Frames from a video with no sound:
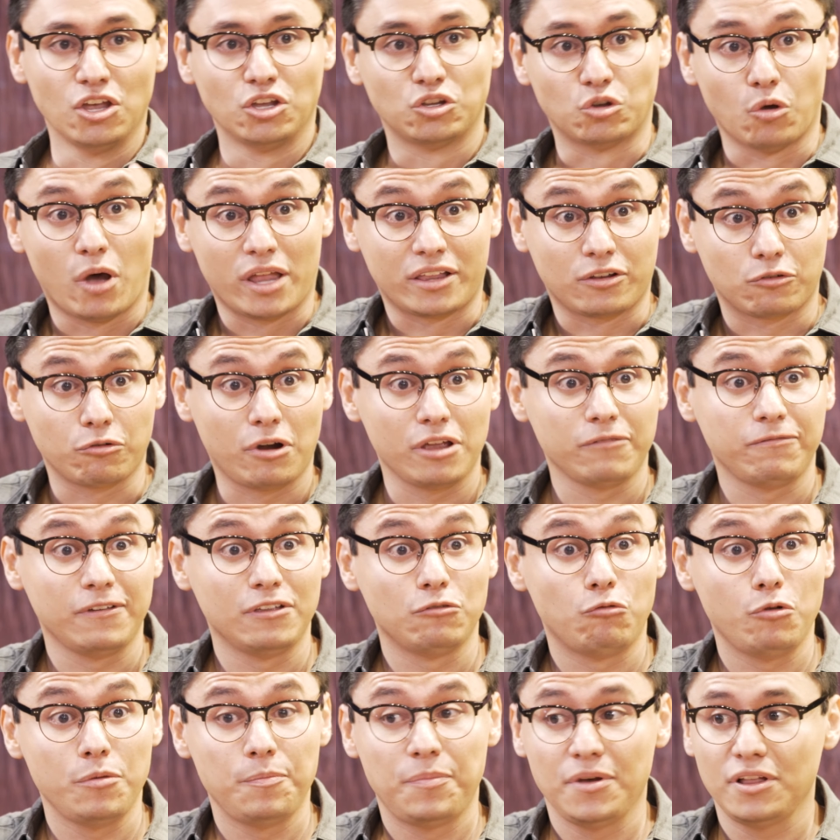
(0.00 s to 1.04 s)
So at
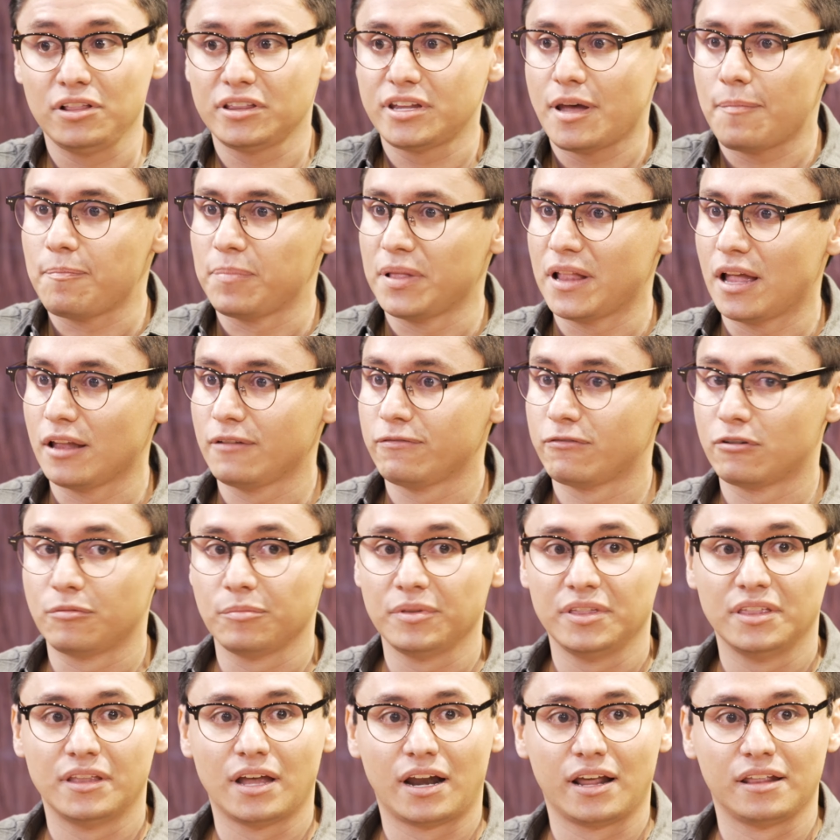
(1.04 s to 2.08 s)
CredFeed, we built a
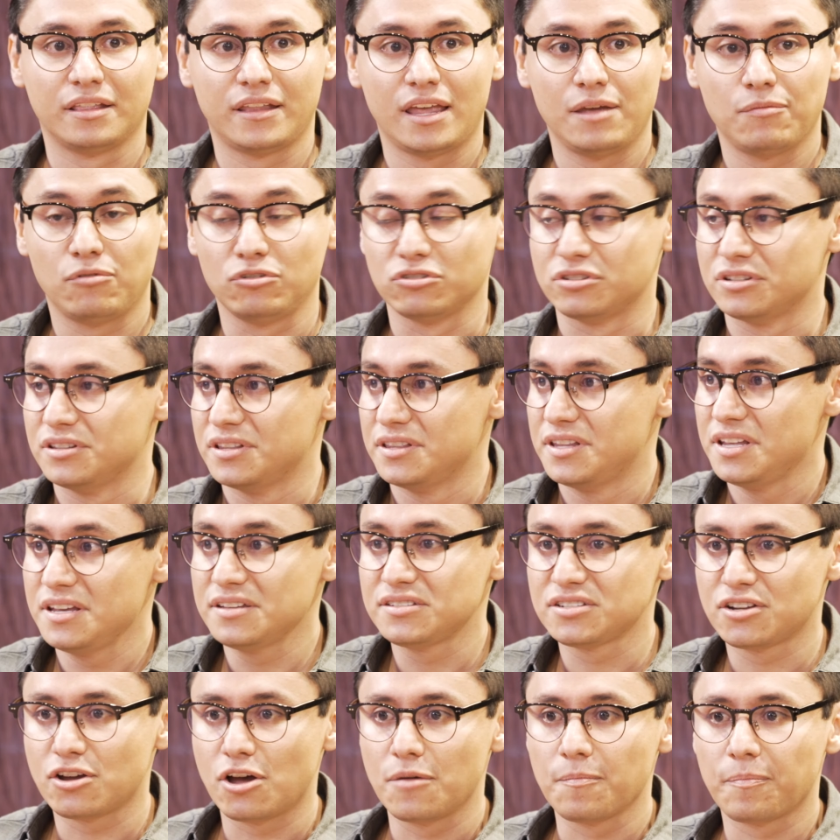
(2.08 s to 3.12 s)
platform that enables
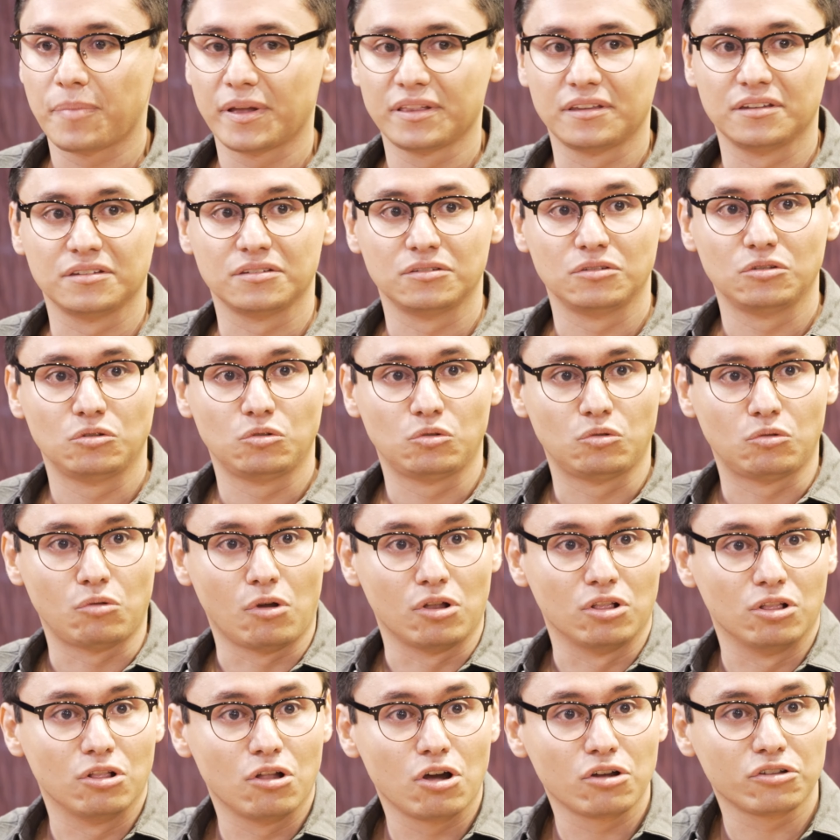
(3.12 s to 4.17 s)
these companies
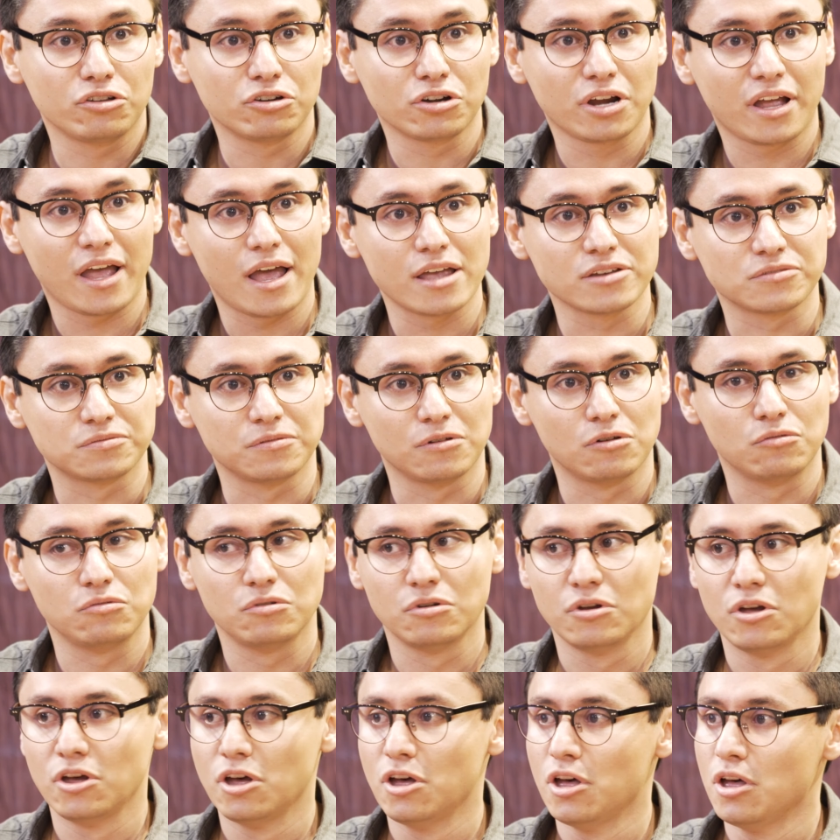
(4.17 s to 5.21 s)
to unlock their cash
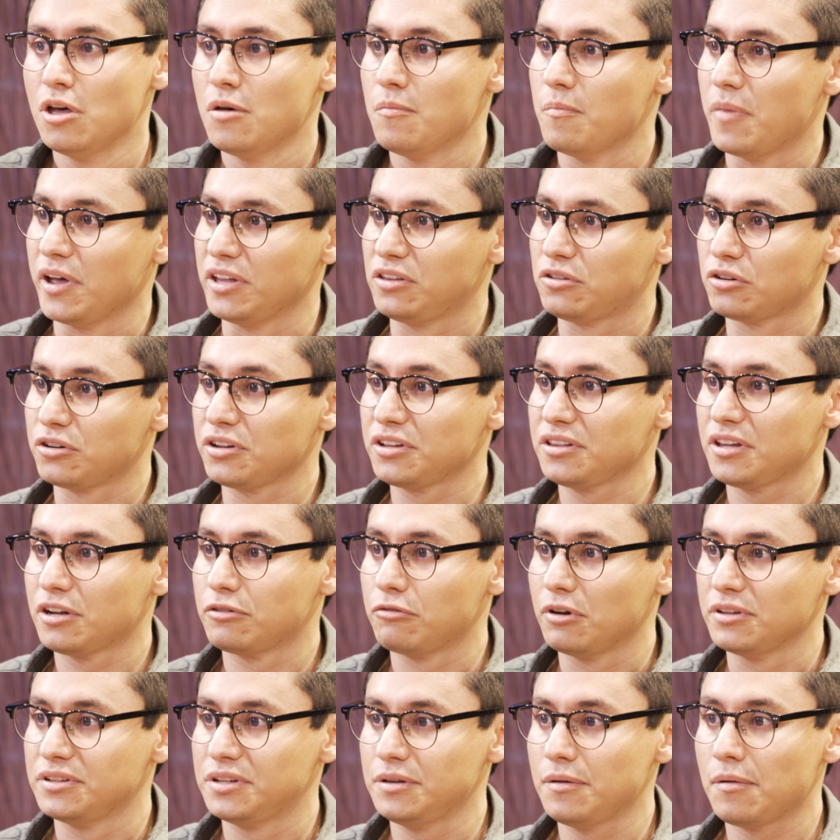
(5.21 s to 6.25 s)
flow by turning
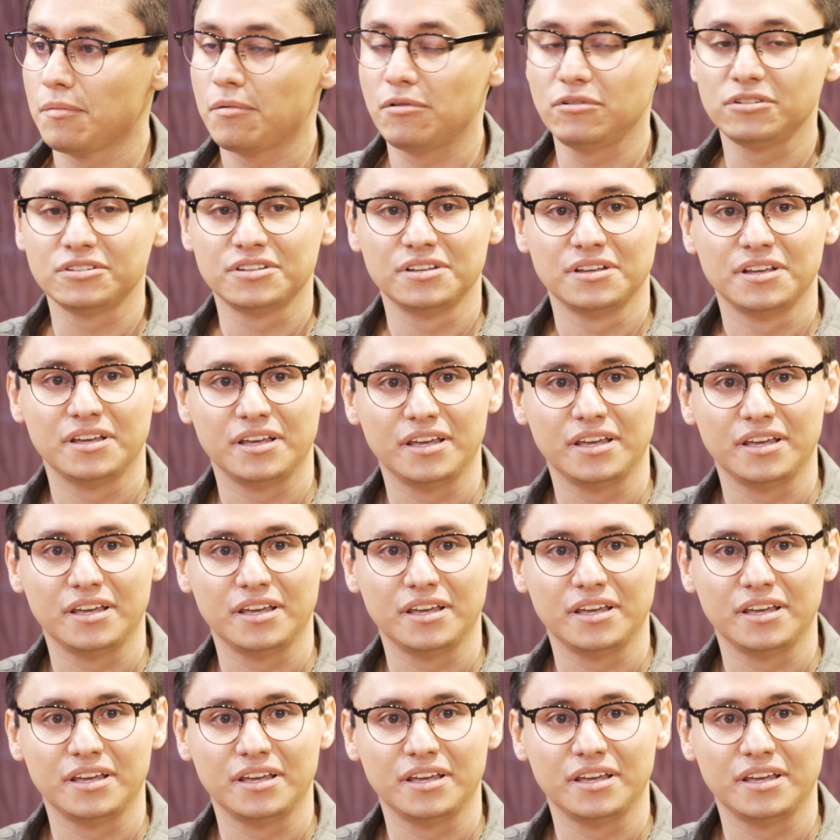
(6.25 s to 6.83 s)
their receivables